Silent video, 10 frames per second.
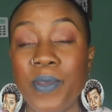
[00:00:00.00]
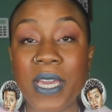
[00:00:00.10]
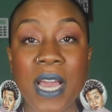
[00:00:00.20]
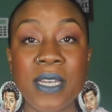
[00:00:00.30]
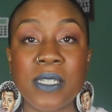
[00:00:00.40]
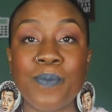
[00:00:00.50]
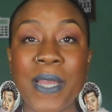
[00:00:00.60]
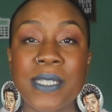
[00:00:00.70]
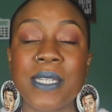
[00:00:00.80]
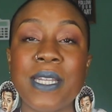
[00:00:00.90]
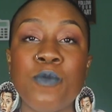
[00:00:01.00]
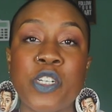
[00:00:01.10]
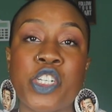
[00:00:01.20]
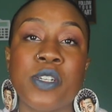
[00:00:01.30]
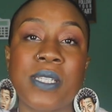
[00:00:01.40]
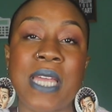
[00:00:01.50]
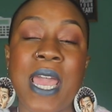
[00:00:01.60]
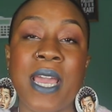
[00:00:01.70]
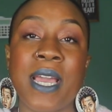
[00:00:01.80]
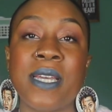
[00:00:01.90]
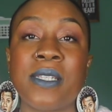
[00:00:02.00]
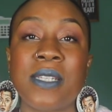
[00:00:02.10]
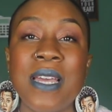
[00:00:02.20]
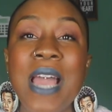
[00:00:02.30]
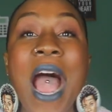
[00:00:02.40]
Because basically what you're saying is,